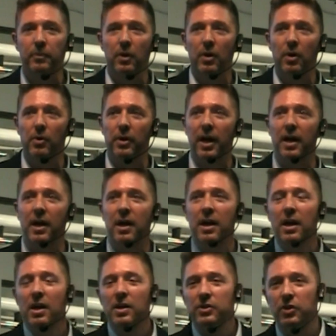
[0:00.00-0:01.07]
Okay?
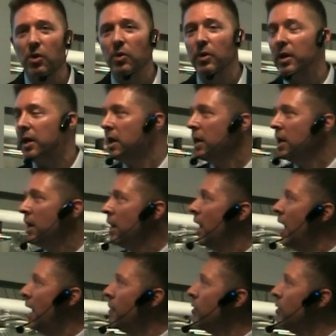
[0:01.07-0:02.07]
So I'm